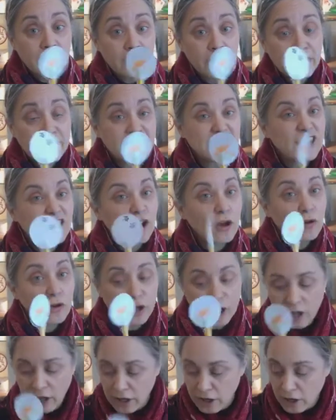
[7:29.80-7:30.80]
getting
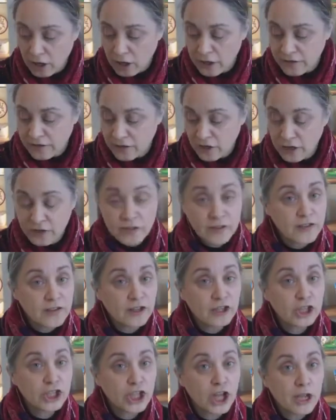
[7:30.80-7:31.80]
longer and lighter and the
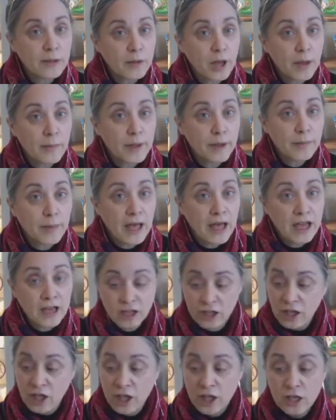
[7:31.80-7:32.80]
sunshine coming
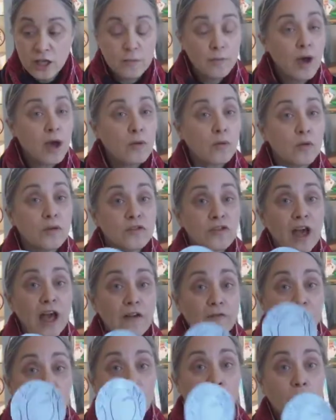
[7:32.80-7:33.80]
back, you might want to
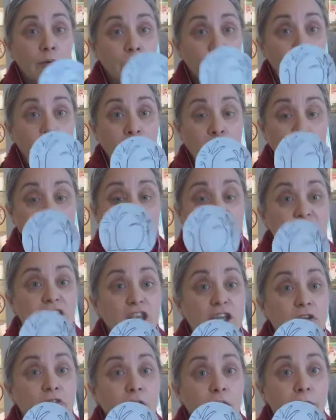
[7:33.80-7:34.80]
have a go at
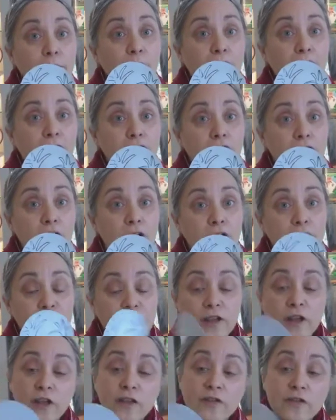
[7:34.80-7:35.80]
making your own paradise.
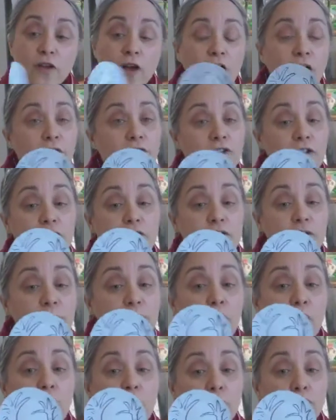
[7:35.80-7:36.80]
So I've done some
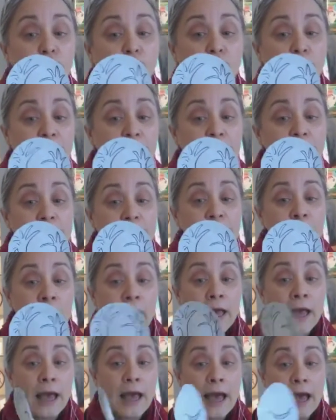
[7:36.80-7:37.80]
palm trees.
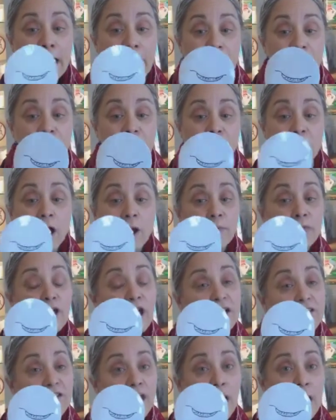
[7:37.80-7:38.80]
And
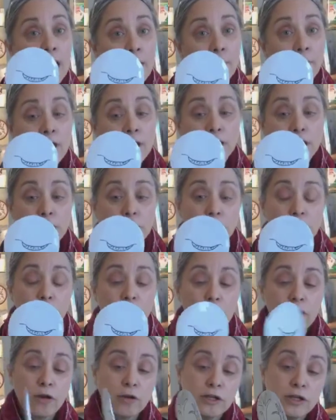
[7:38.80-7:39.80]
that's a hammock, although
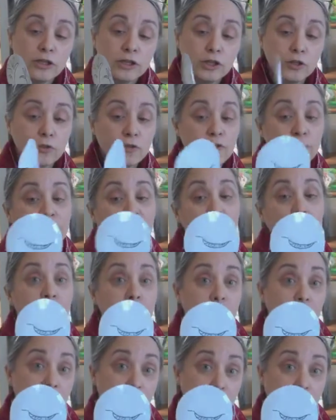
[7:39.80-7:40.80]
my colleague assures me it
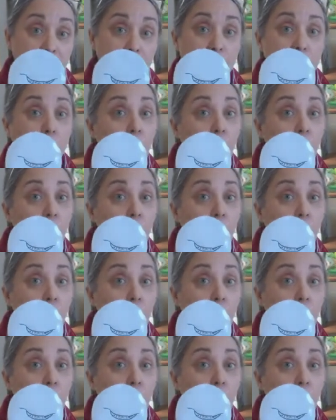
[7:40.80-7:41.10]
looks like a pea